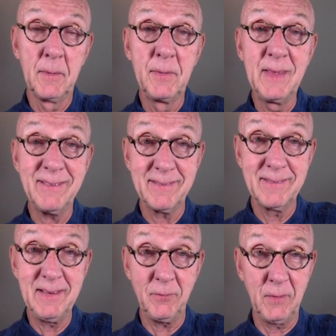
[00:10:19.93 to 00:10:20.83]
This
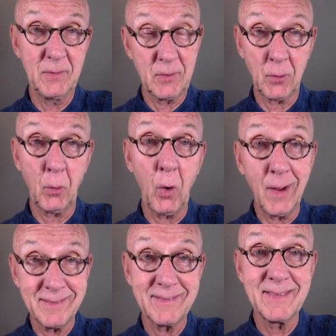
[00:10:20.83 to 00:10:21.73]
difference
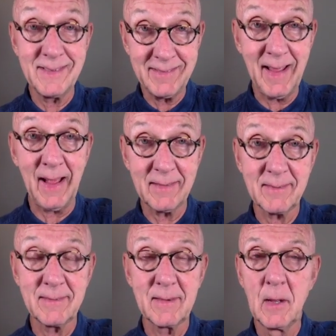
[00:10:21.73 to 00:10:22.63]
across the
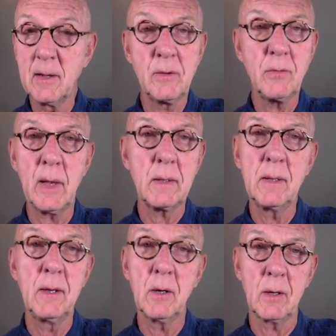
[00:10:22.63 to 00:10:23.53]
test is not
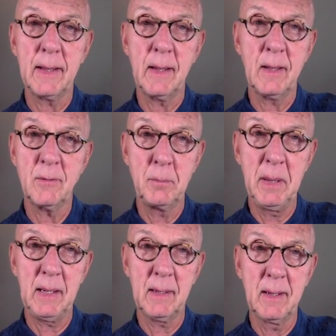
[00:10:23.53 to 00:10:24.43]
nearly as
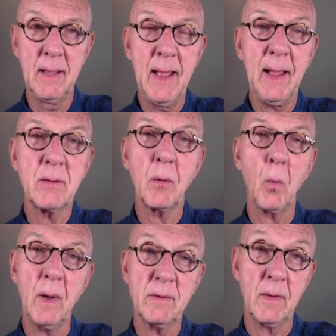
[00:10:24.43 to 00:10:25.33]
big as it
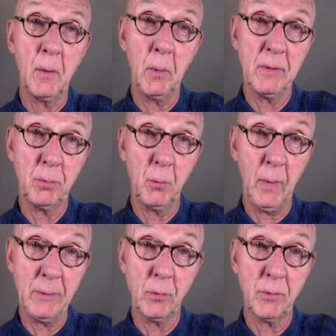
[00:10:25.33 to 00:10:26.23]
was in the
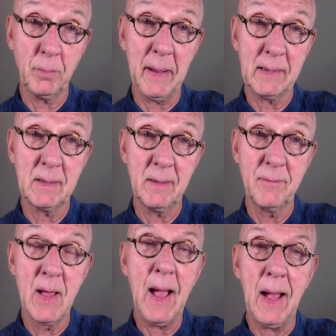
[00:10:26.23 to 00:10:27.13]

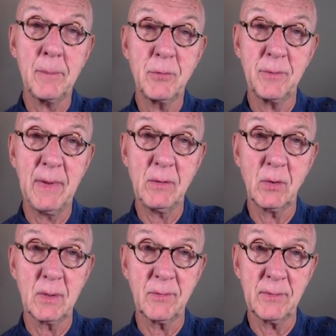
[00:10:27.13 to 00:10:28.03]
retrospective
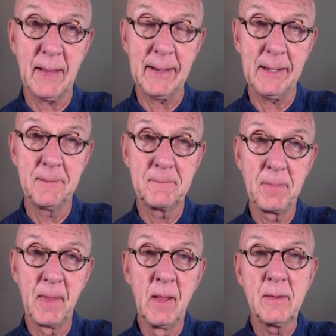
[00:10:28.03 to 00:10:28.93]
observational study.
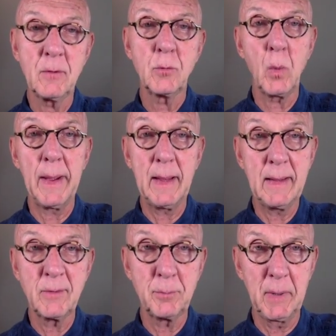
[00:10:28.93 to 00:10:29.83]
This is why
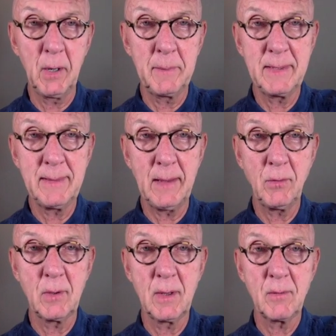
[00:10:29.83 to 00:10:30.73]

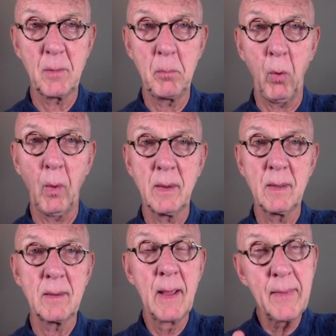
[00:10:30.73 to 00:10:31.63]
experimentation is
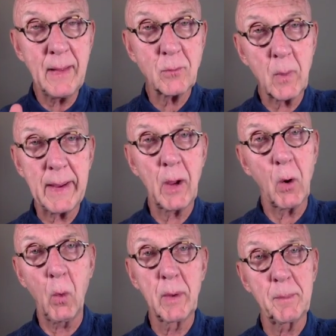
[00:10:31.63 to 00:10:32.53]
important. That's why
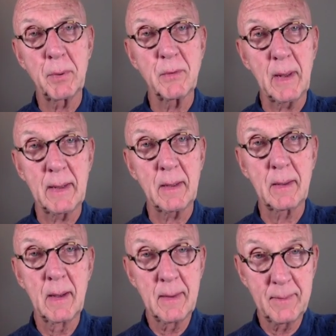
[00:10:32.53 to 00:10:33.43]
I only presented
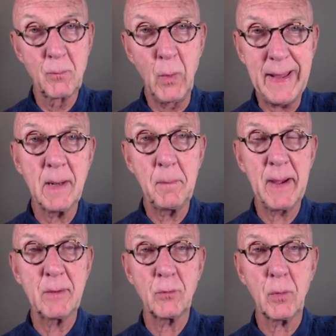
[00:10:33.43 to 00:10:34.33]

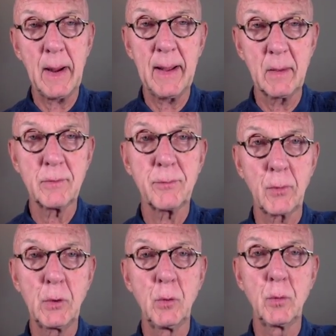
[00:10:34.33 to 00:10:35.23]
randomized trials
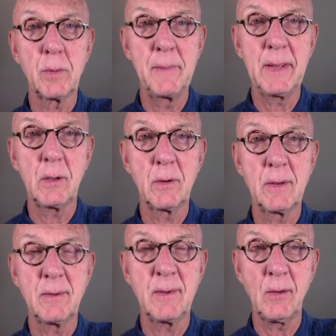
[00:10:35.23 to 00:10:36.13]
for you to make your
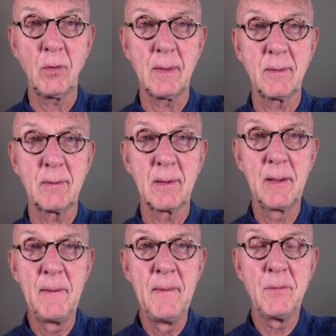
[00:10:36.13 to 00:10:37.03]
decisions.
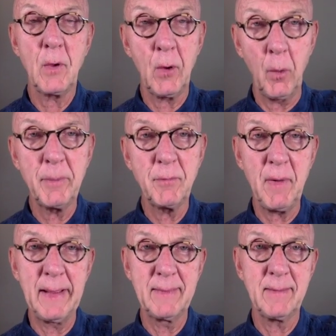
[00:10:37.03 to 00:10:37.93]
So I hope you
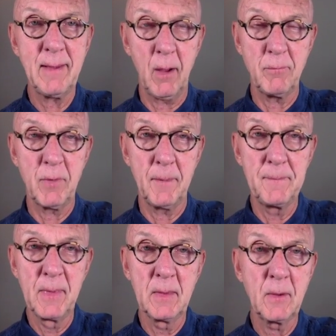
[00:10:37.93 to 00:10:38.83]
find this helpful.
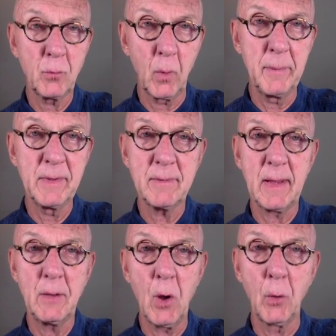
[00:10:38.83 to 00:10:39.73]
This woman
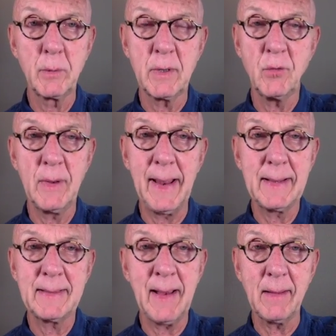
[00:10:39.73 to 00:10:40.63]
said no to
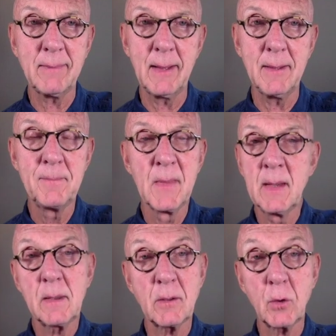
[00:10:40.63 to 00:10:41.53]
genetic testing.
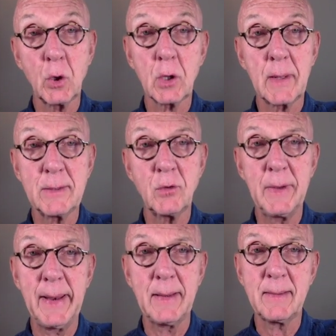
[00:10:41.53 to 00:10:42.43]
Doesn't look like
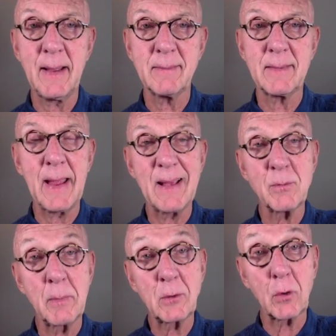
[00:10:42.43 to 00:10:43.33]
genetic testing
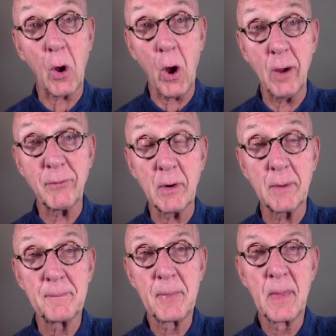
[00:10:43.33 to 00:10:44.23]
has much to offer.